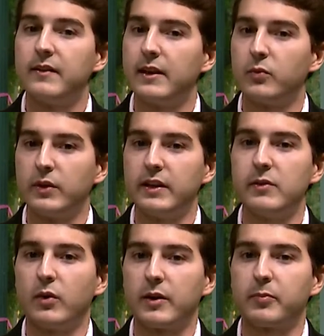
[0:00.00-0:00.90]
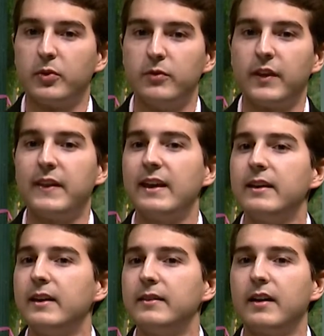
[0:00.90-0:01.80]
They really want to prove that they can
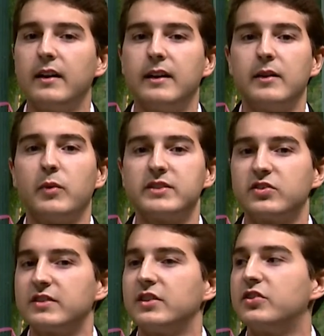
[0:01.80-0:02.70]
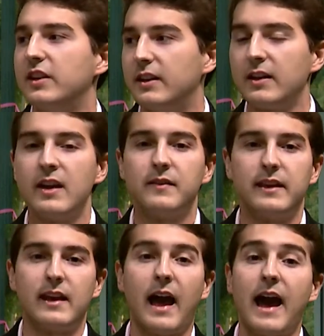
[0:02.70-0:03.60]
get it done, and it wasn't just the cheating.
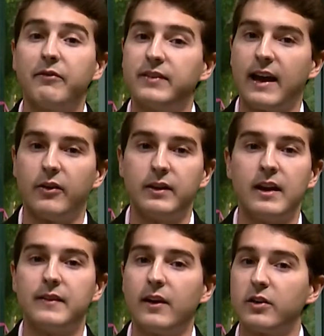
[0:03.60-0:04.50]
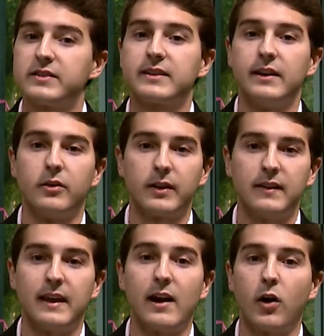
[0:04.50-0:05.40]
They have talent, they are skilled,
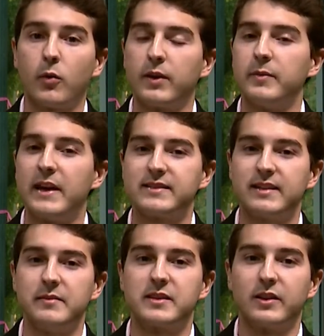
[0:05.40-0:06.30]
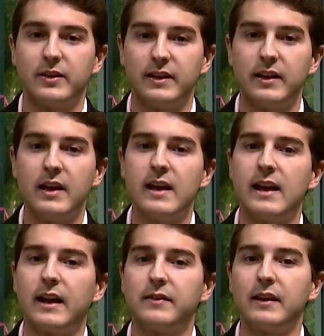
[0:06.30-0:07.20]
and they are one of the best teams in the league.
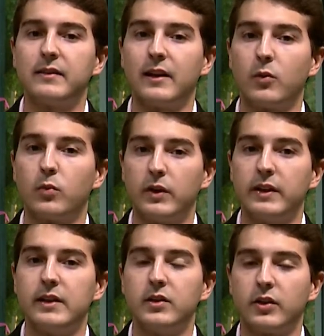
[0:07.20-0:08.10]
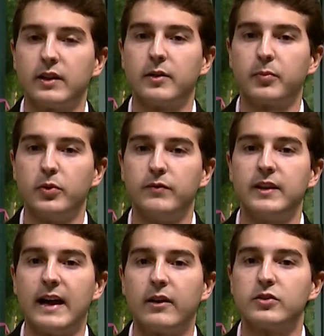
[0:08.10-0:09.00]
And I think they're really looking to prove the
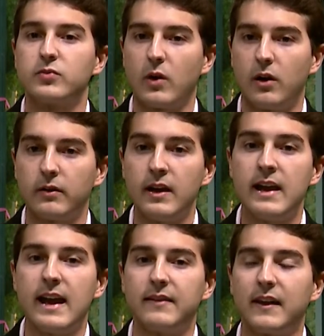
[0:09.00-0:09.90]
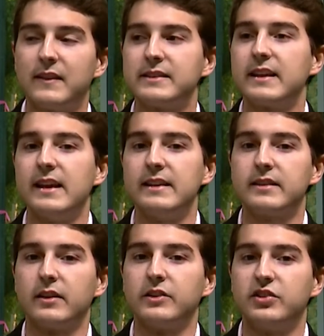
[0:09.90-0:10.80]
doubters wrong and that this is a
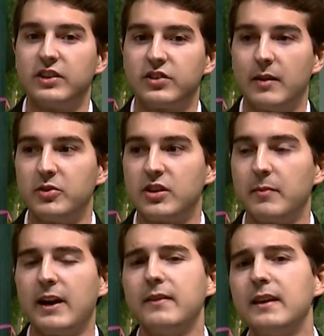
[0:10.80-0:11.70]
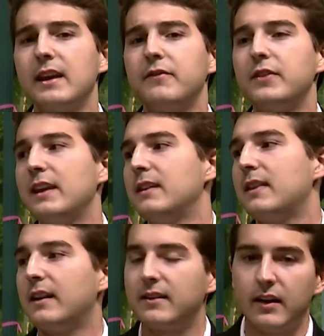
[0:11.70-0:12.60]
legit championship. And I think if they get
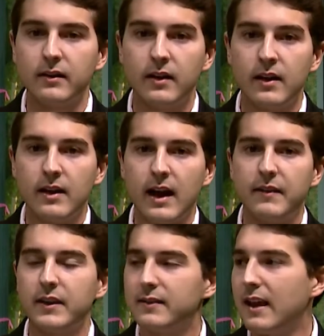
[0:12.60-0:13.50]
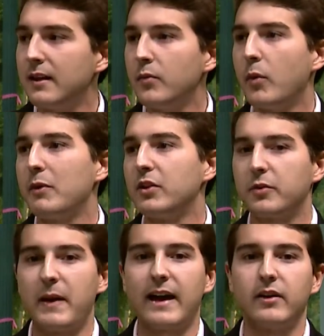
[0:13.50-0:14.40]
that done, I think then when we look
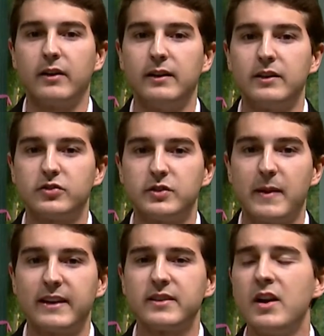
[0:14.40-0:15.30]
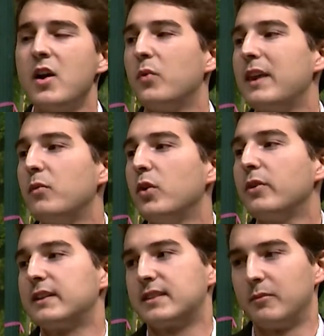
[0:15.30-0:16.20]
back on it in history's past, they will
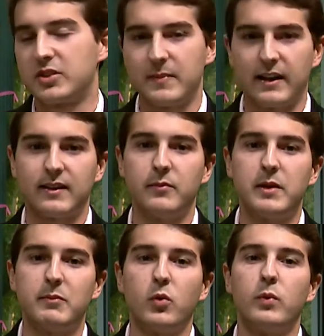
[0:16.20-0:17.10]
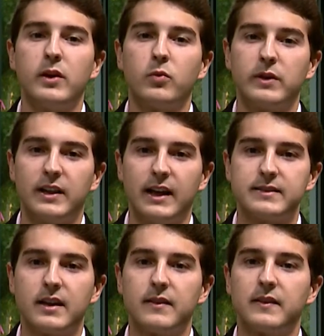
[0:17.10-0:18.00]
get some respect, and people will realize
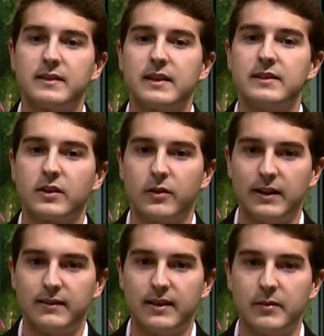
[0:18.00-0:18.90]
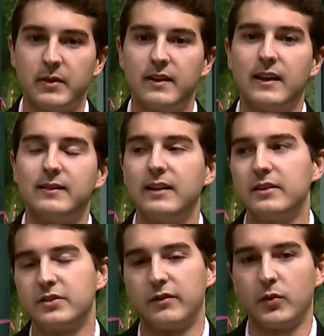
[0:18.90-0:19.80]
that this is a great team, and they did
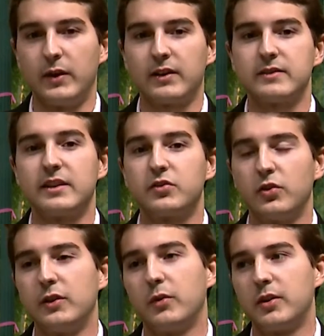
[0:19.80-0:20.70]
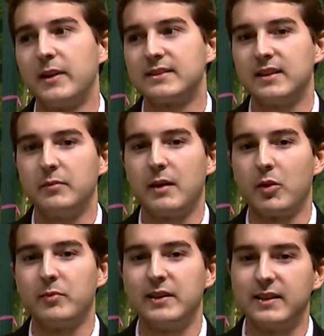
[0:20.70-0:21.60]
deserve to win because they truly were the best team in the
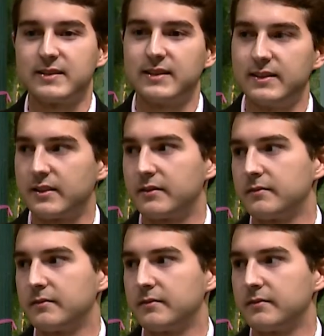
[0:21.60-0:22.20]
MLB this season.